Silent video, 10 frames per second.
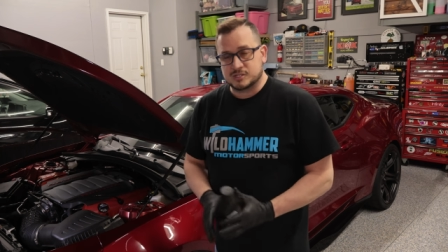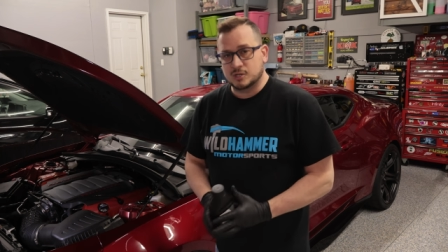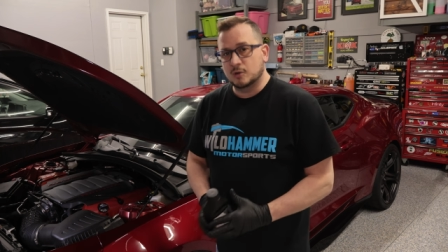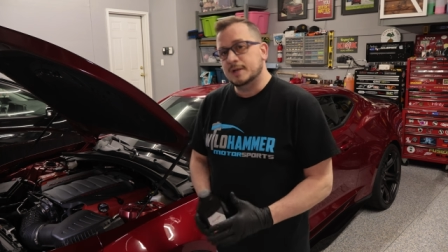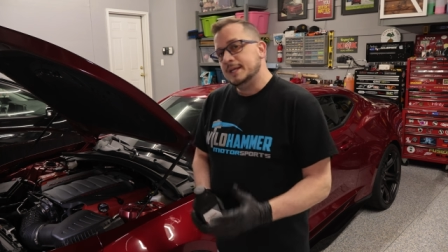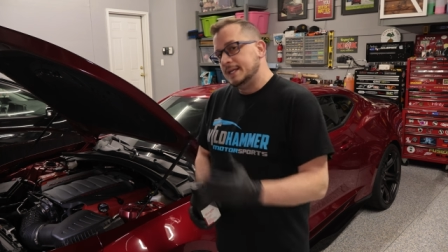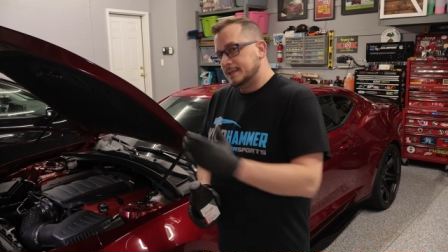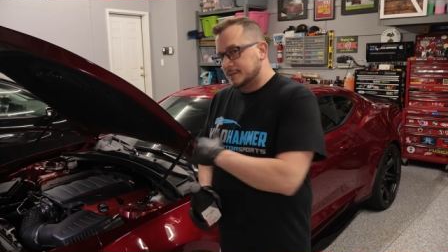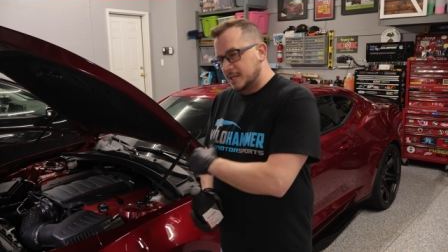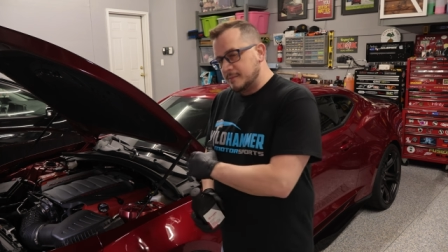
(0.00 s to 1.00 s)
So
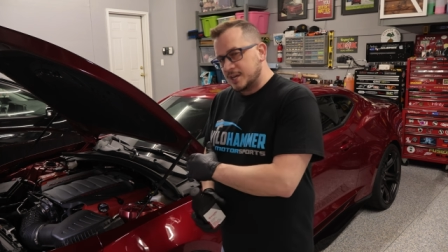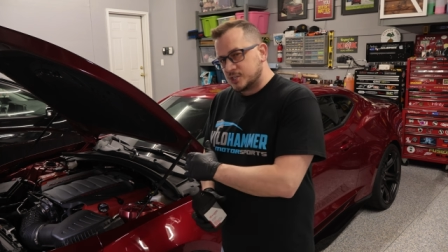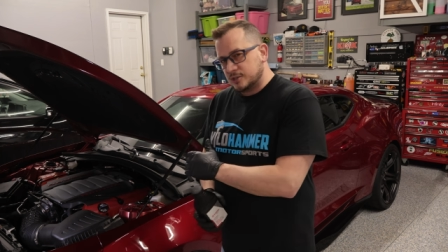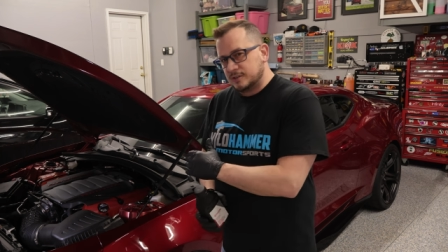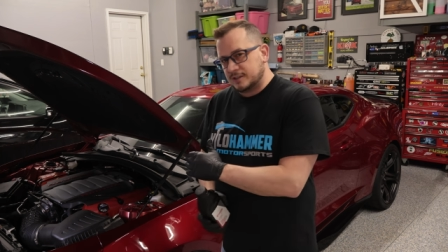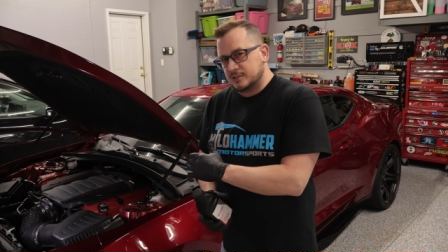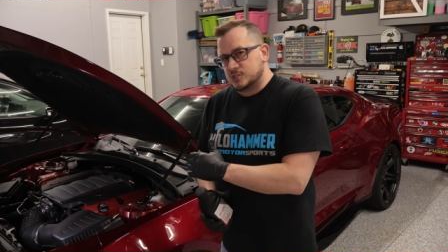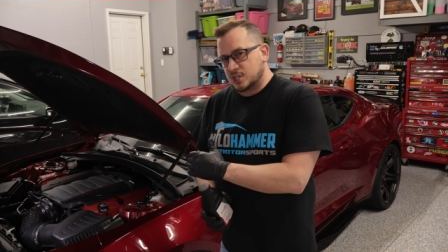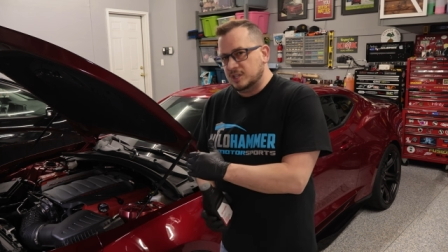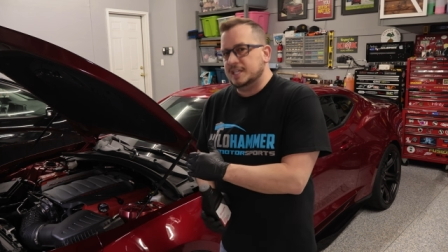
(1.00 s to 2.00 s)
I'm gonna make sure that
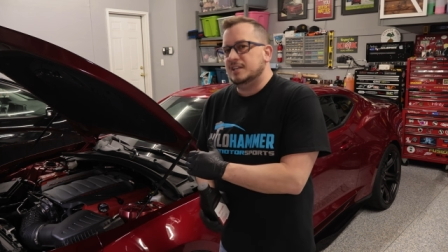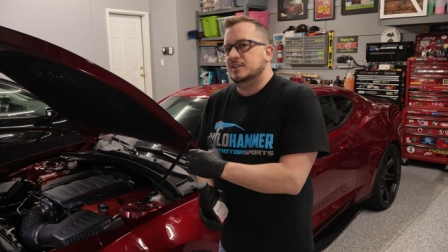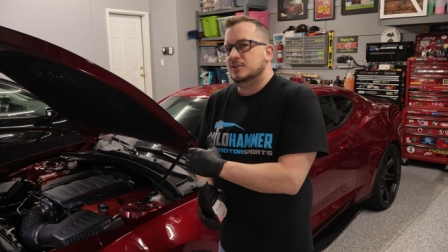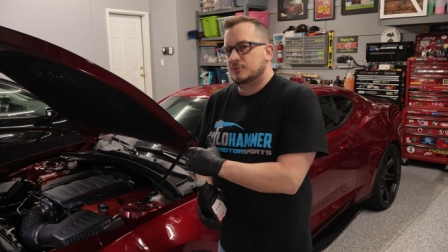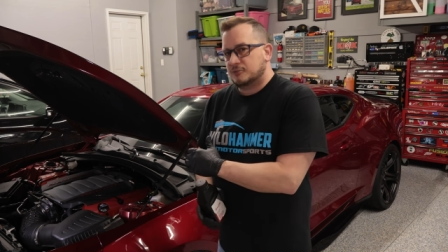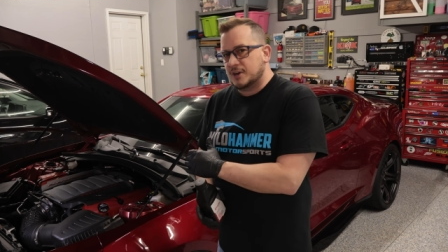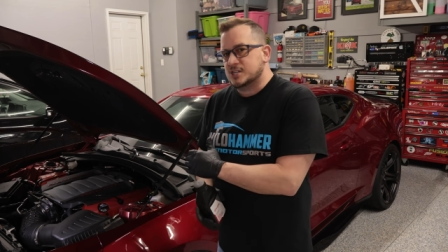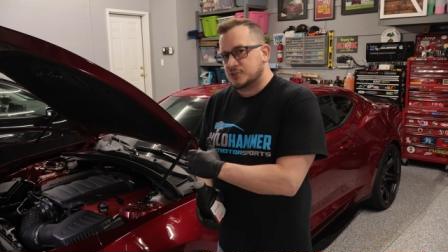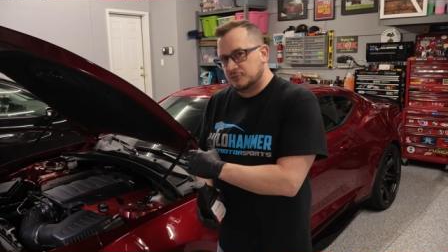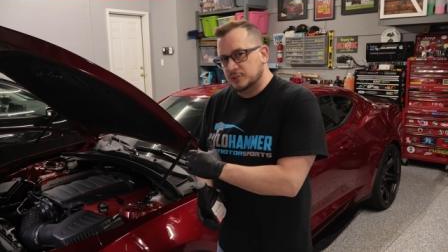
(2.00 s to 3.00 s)
there's clean,
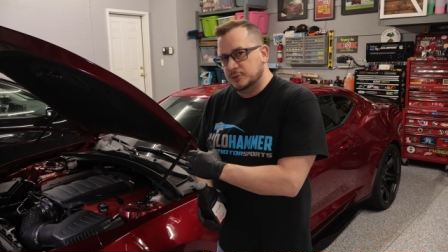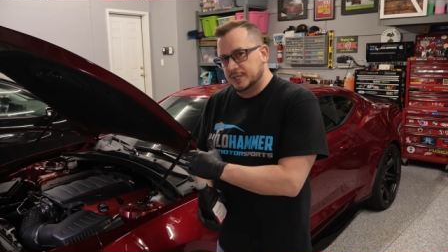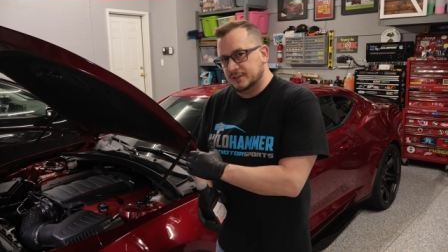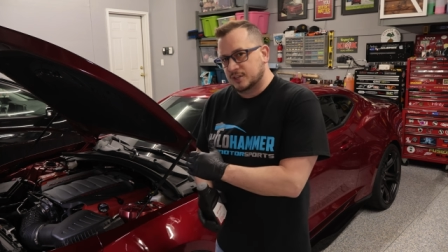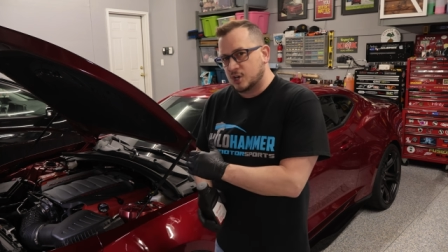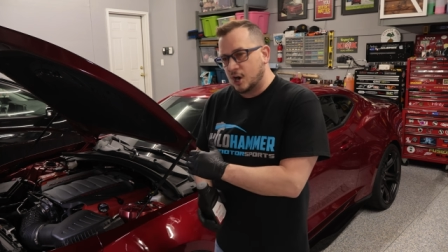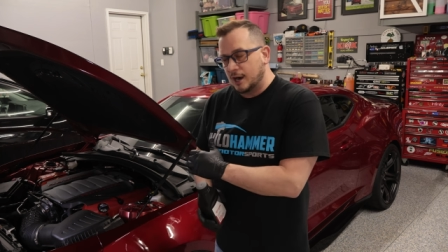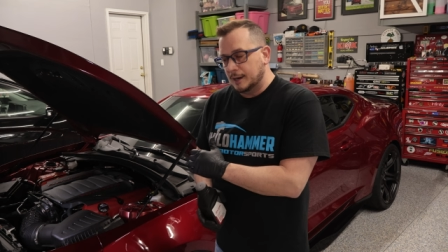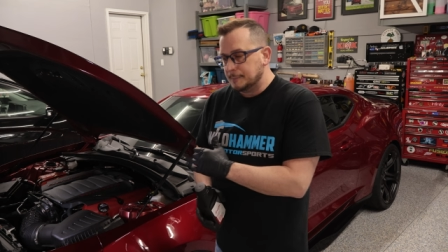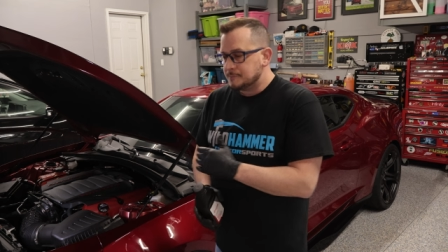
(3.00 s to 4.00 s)
fresh fluid in the
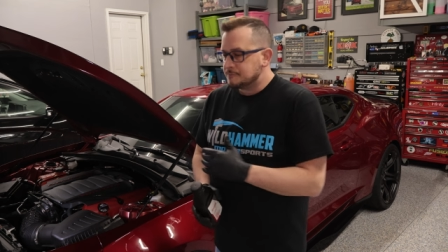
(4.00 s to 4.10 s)
car.